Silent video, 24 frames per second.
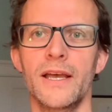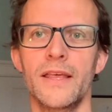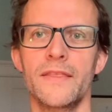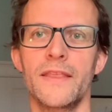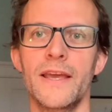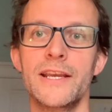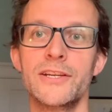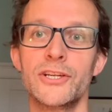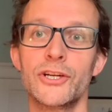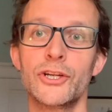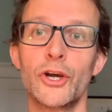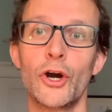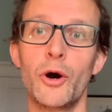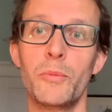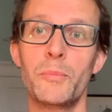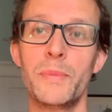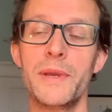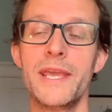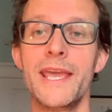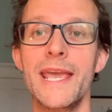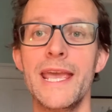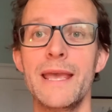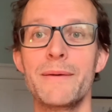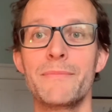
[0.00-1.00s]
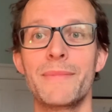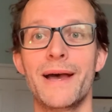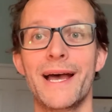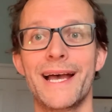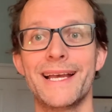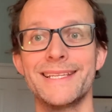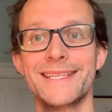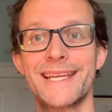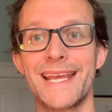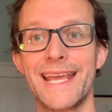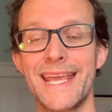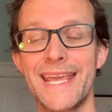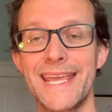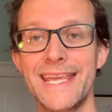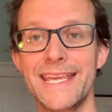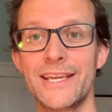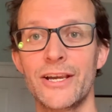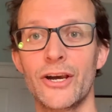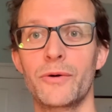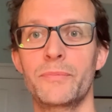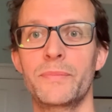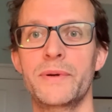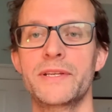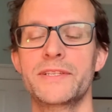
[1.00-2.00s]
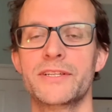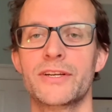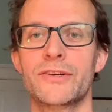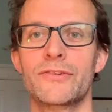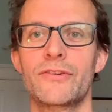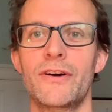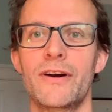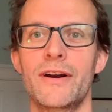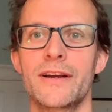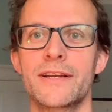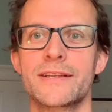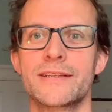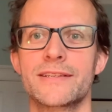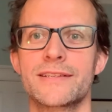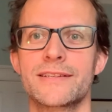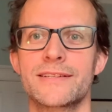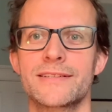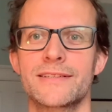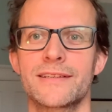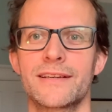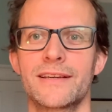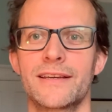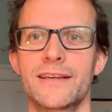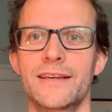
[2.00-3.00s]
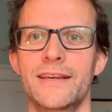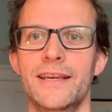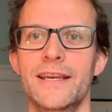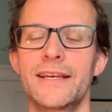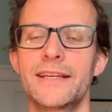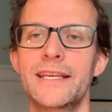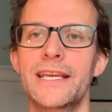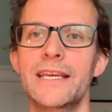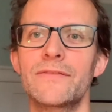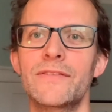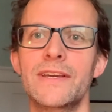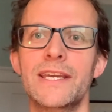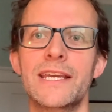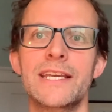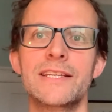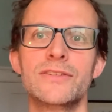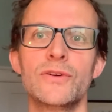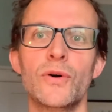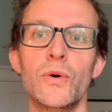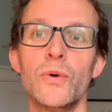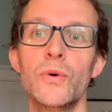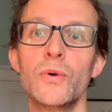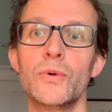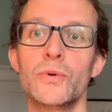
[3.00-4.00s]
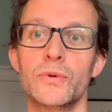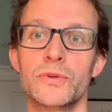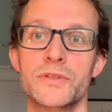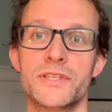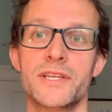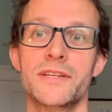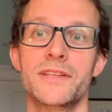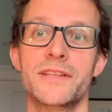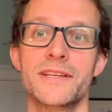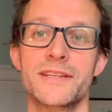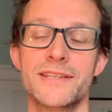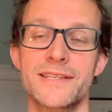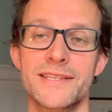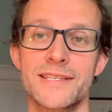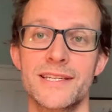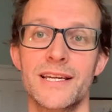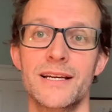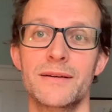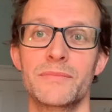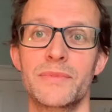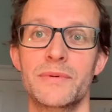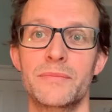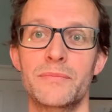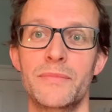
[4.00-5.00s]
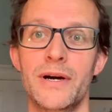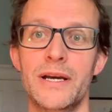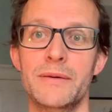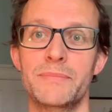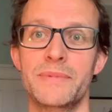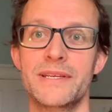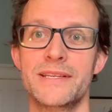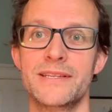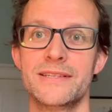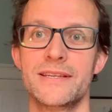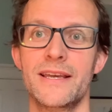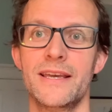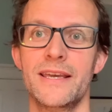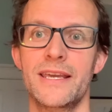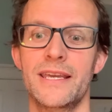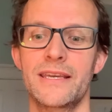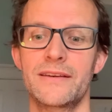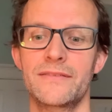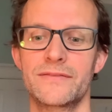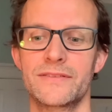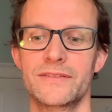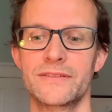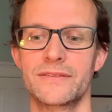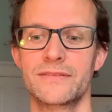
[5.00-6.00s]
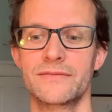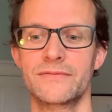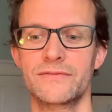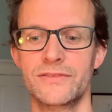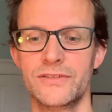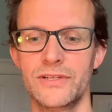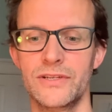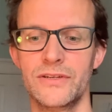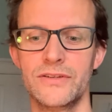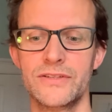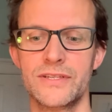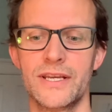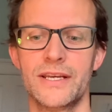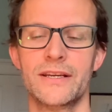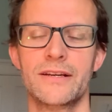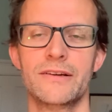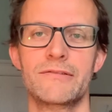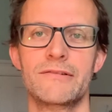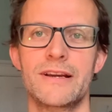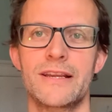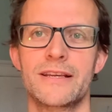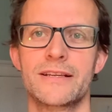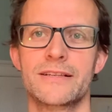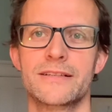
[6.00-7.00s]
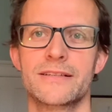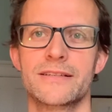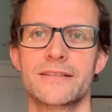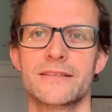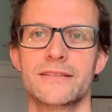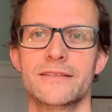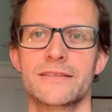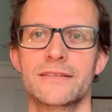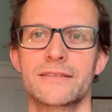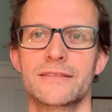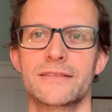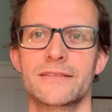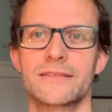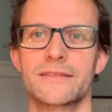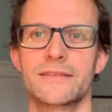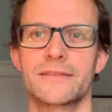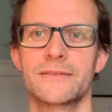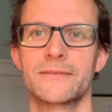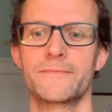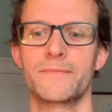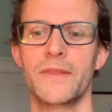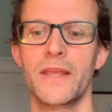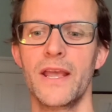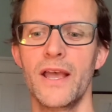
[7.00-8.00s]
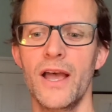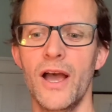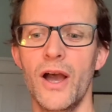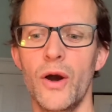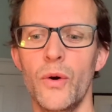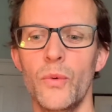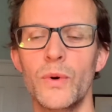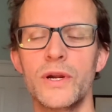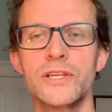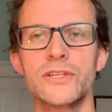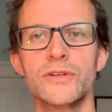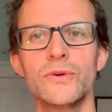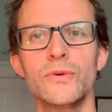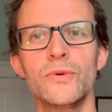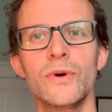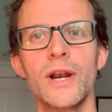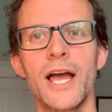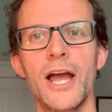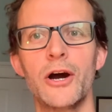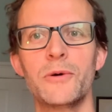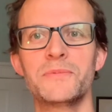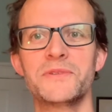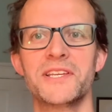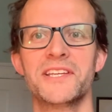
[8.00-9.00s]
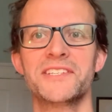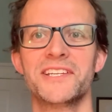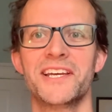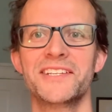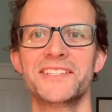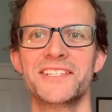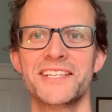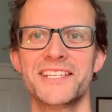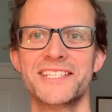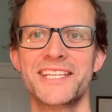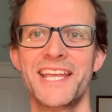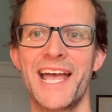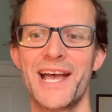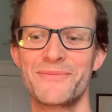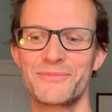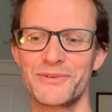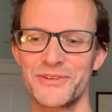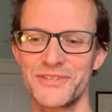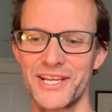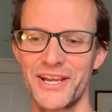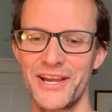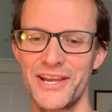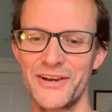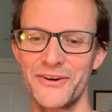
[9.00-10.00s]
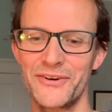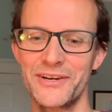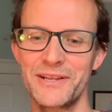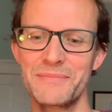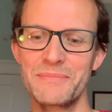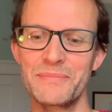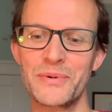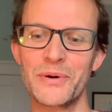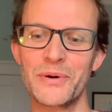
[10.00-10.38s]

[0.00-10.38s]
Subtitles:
They should copy him as he copies Christ in giving his all so that some might be saved, Jews and Greeks. Which all helps us understand what's going on in